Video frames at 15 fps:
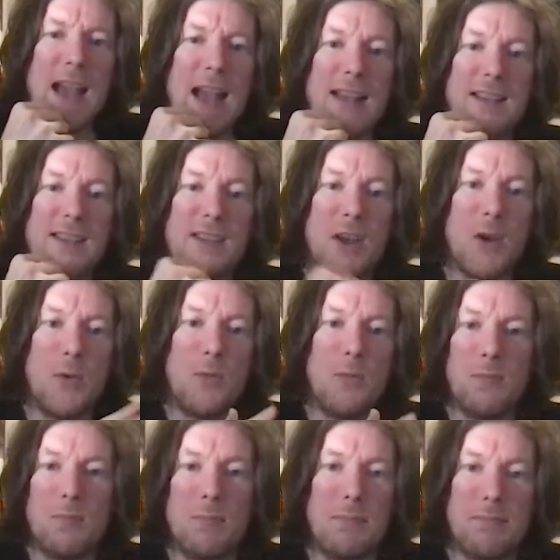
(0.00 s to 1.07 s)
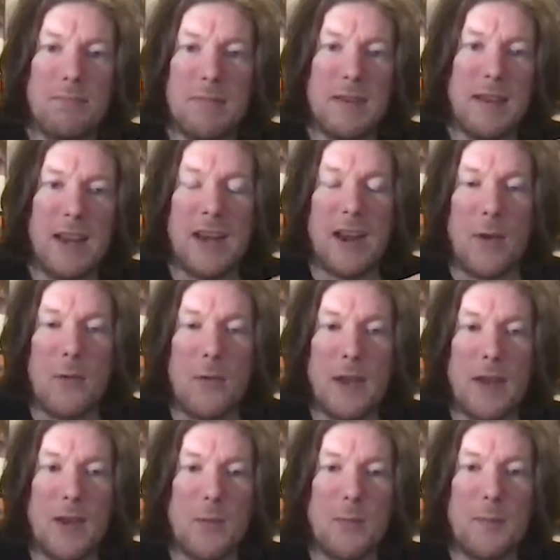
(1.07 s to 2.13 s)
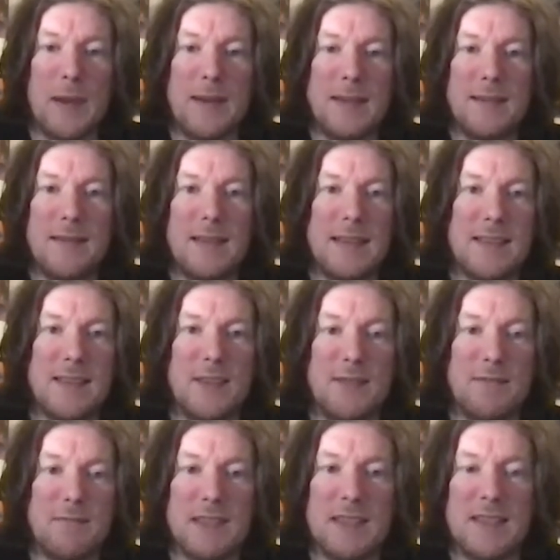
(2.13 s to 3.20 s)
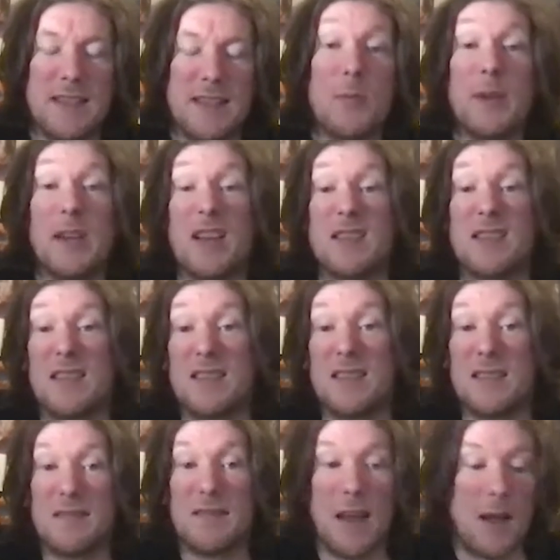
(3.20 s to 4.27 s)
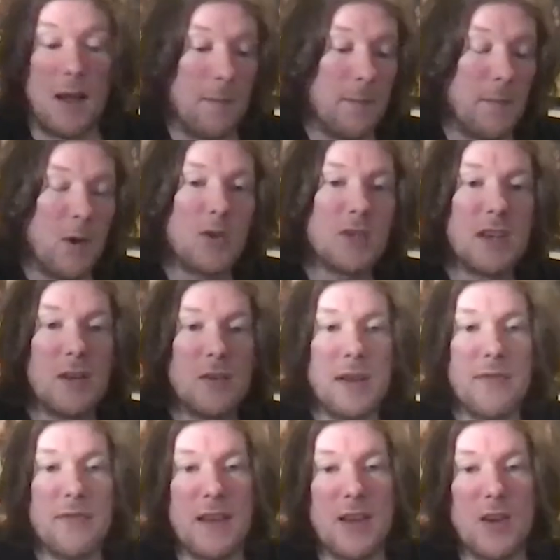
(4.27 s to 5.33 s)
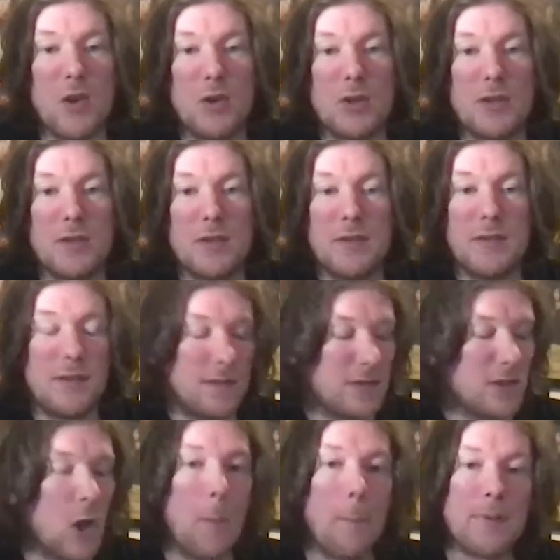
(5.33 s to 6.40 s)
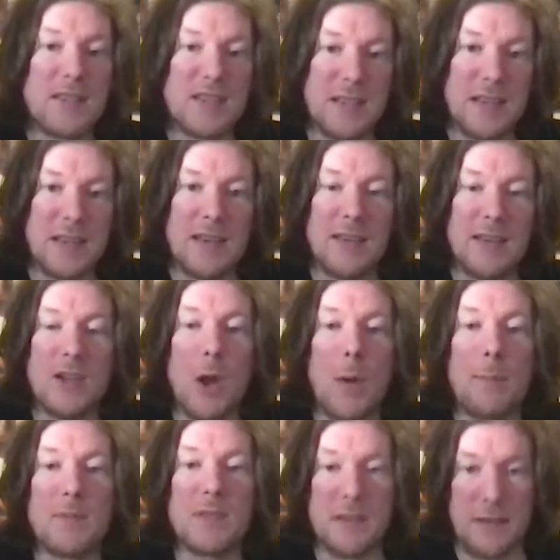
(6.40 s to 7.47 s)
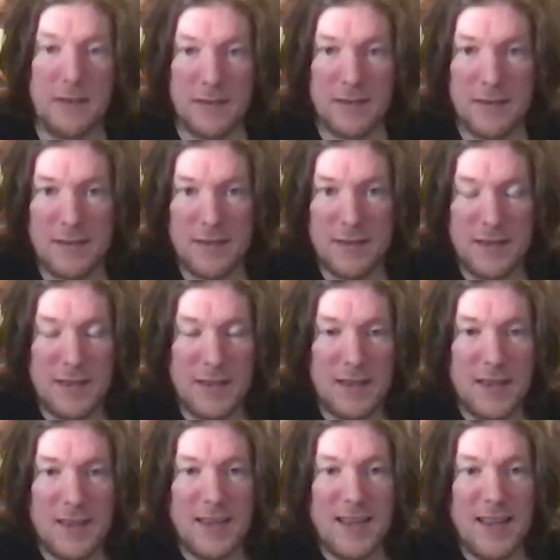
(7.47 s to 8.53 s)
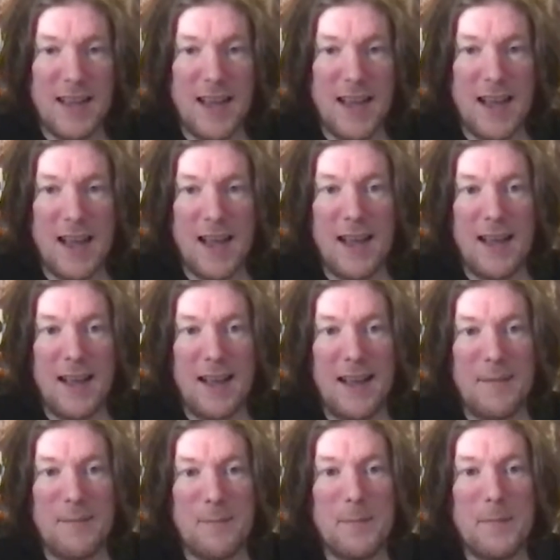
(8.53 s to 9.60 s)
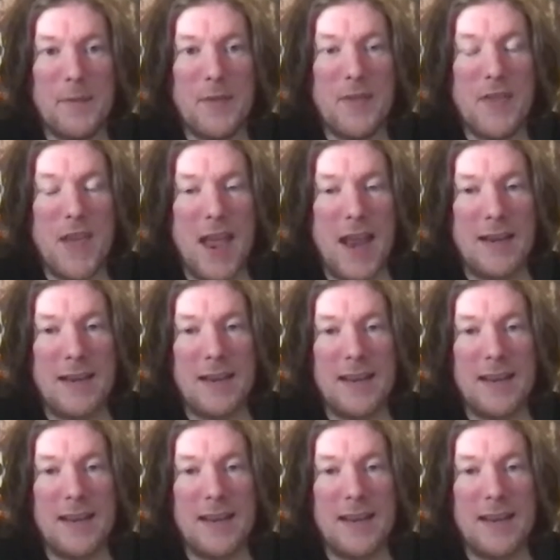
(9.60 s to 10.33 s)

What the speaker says: so you know they could be distant. They could be cousins. Also, if they're called Thompson and Thompson, then